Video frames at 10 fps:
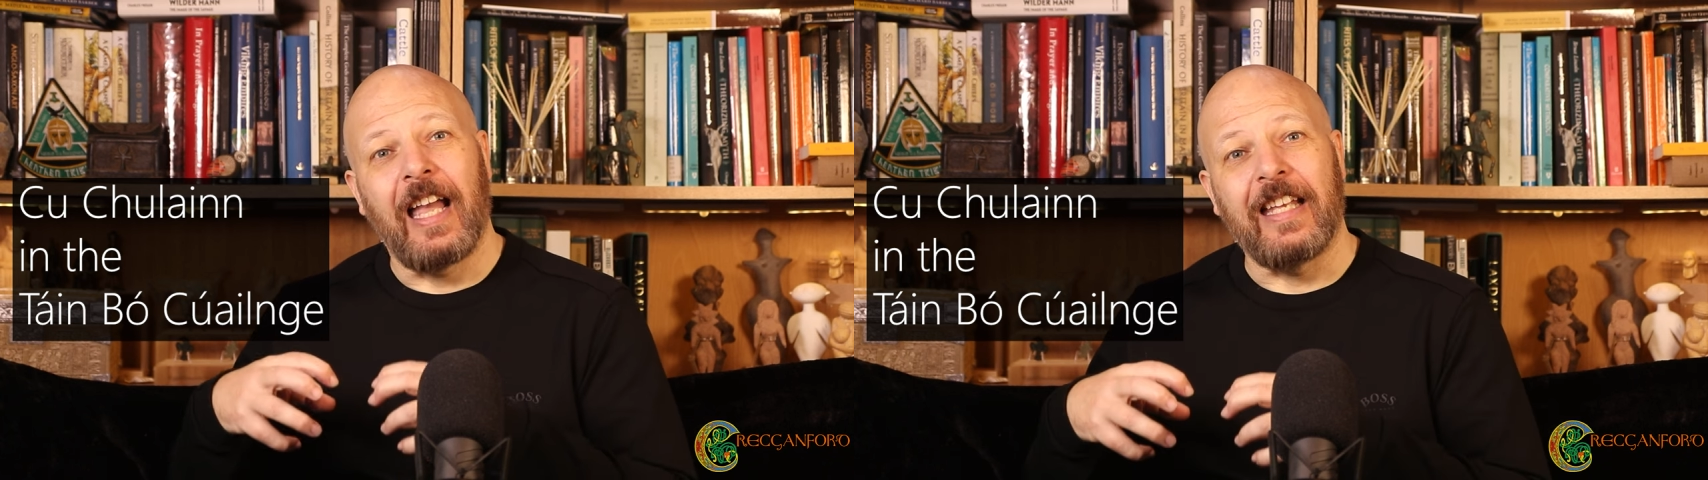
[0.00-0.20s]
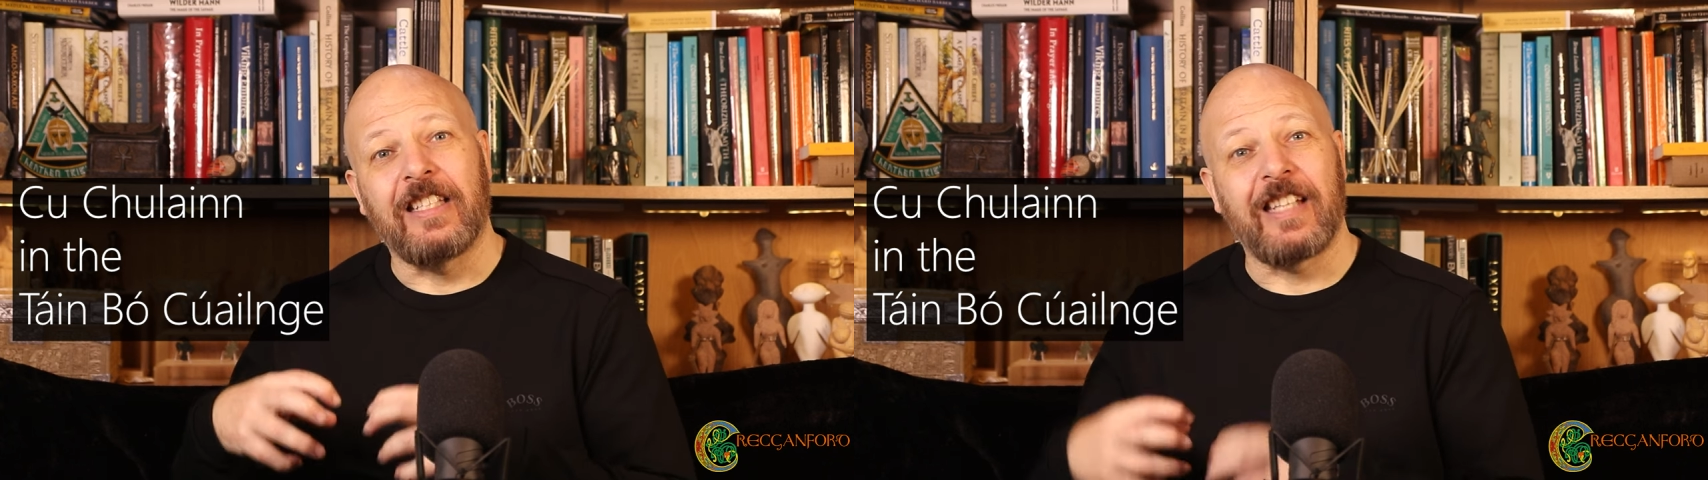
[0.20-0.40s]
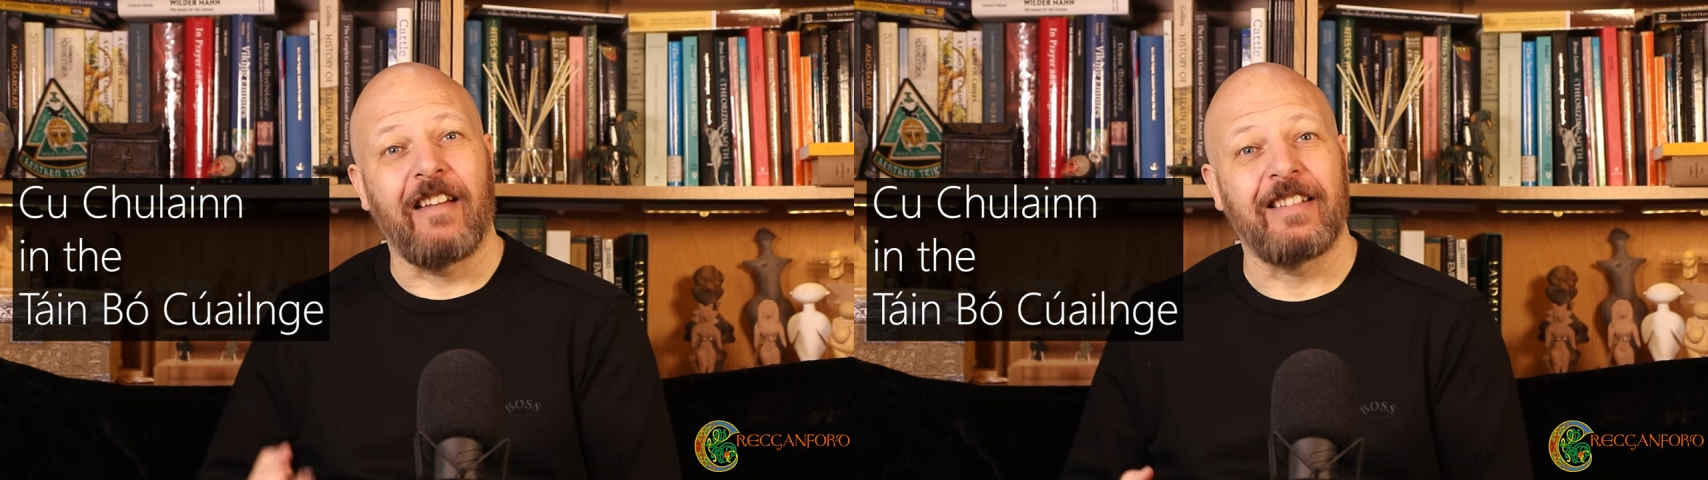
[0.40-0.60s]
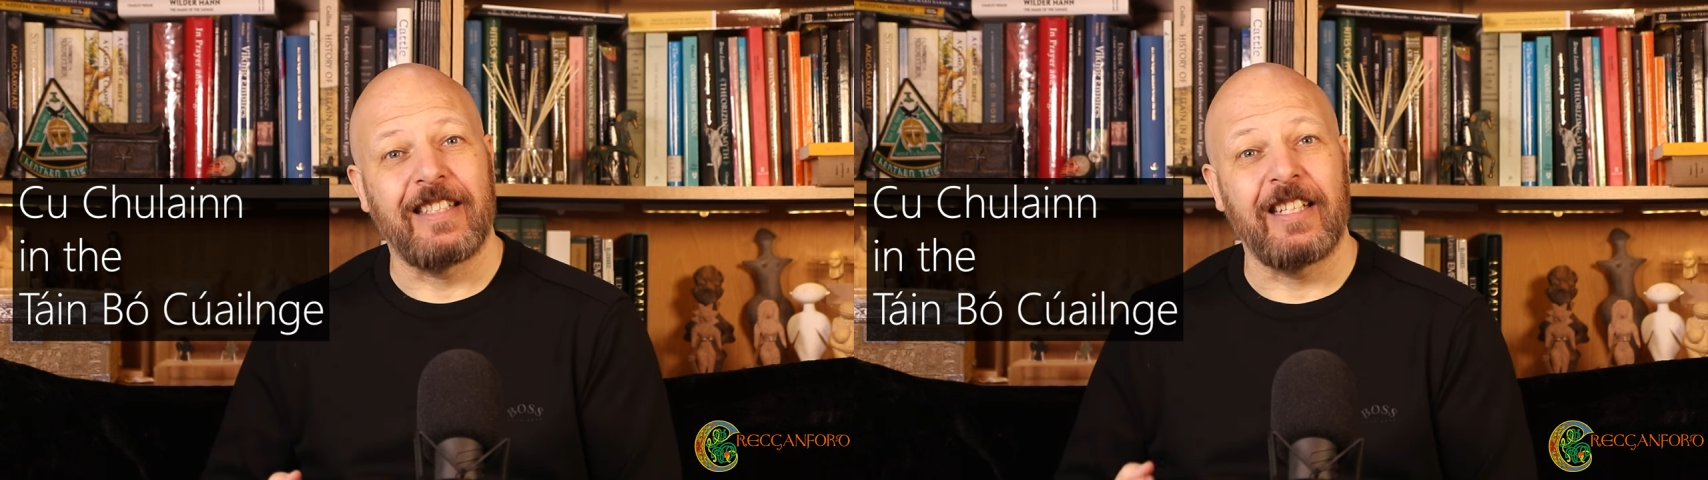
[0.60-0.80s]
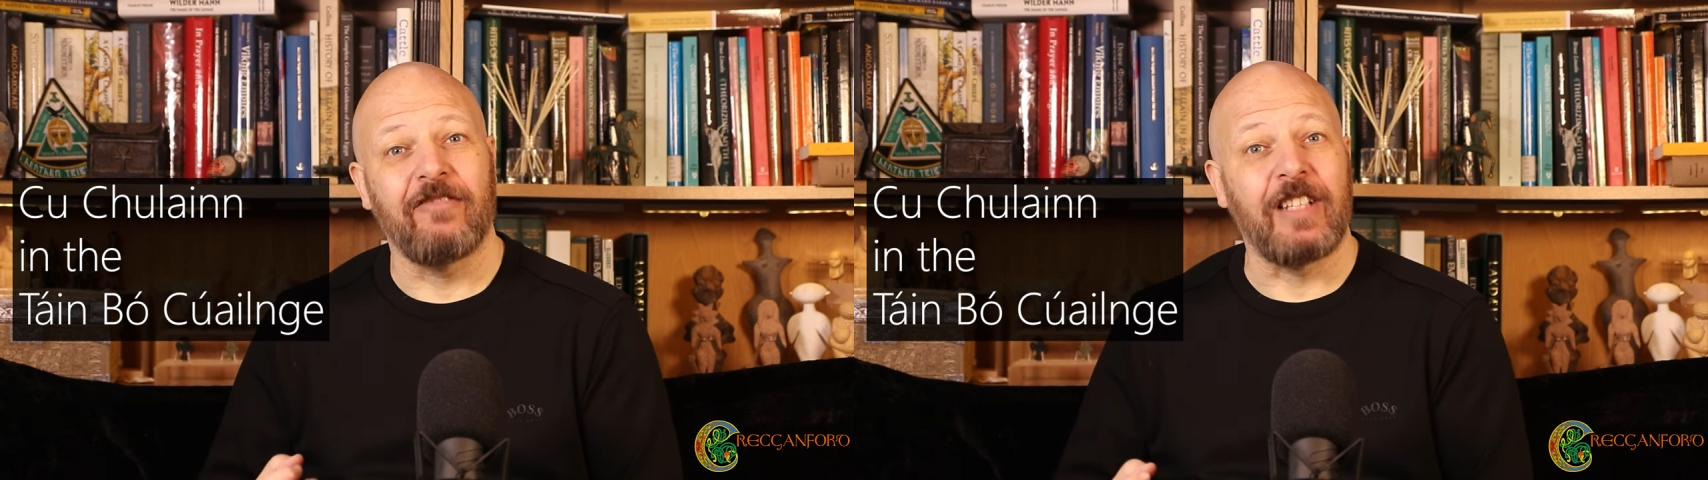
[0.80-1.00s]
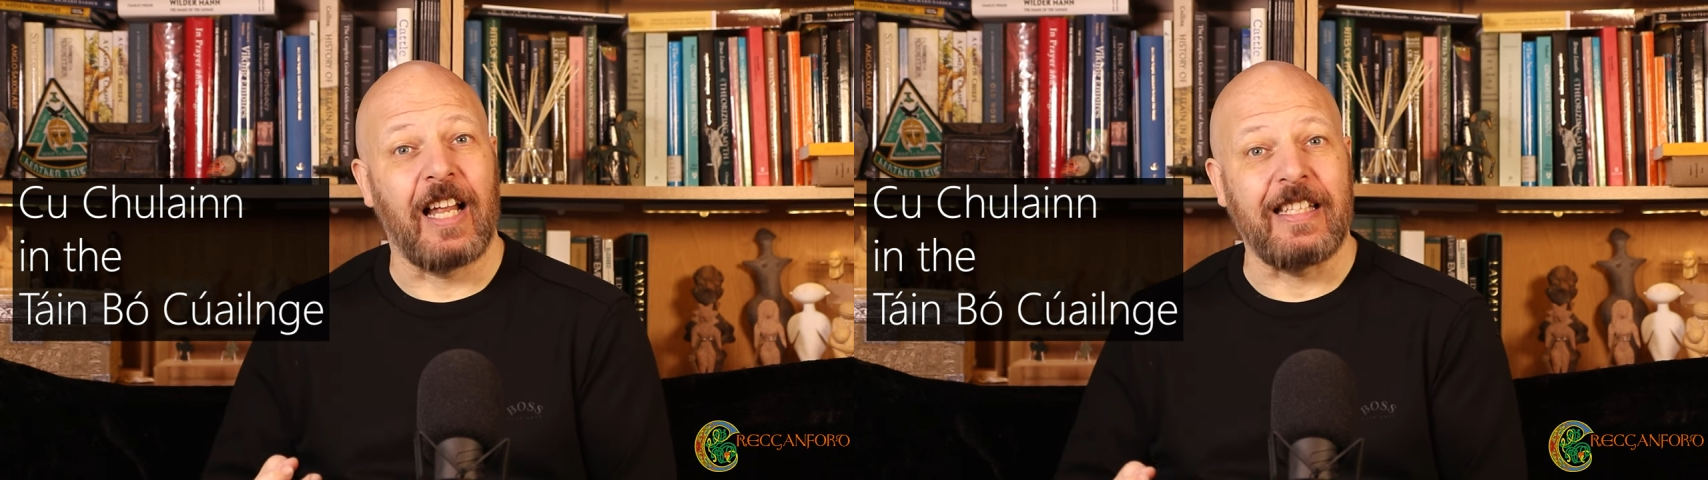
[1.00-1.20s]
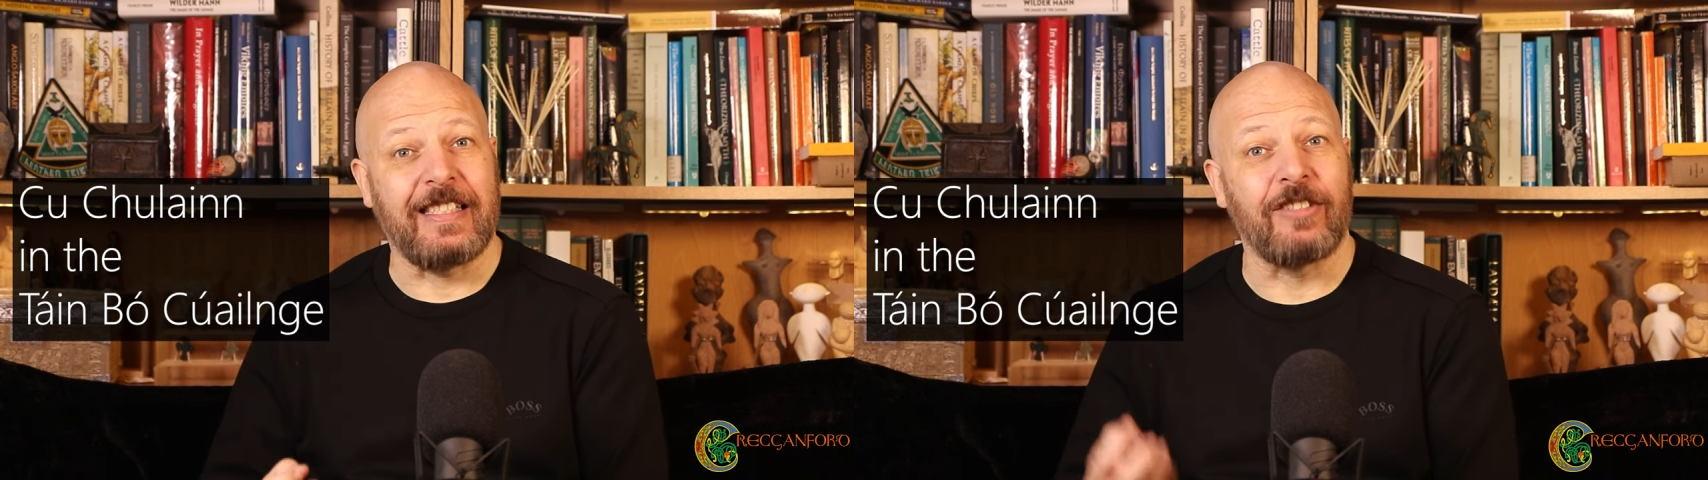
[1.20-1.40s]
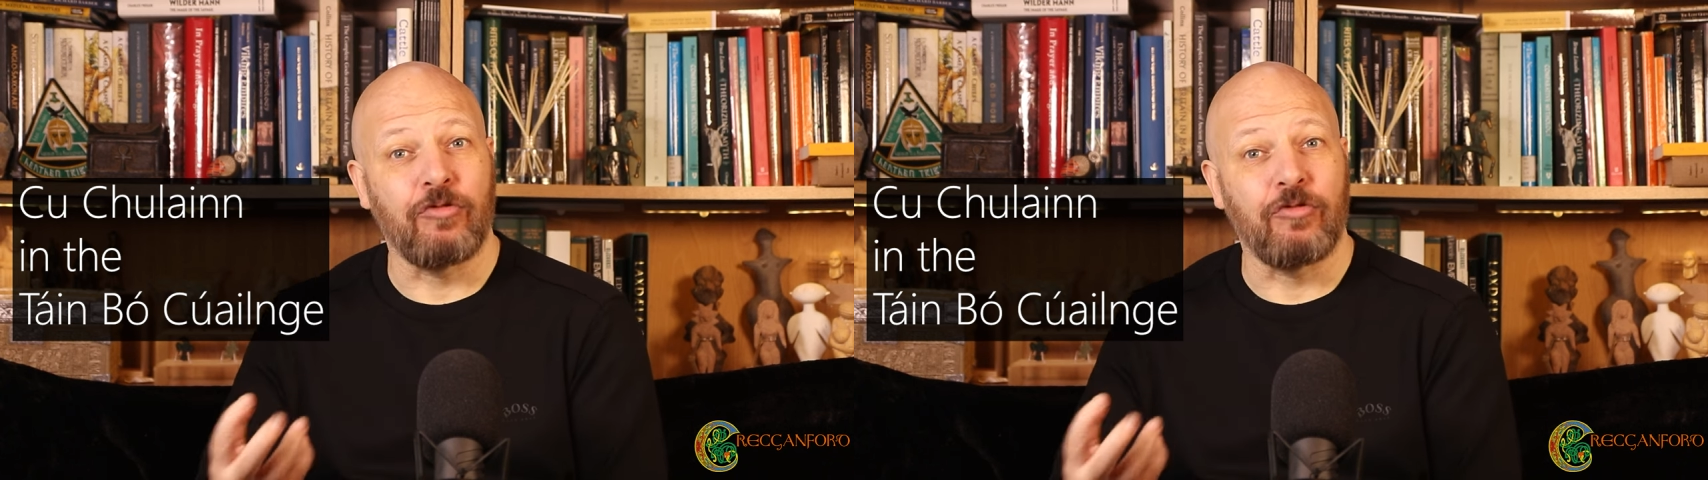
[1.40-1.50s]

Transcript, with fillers: A charioteer relates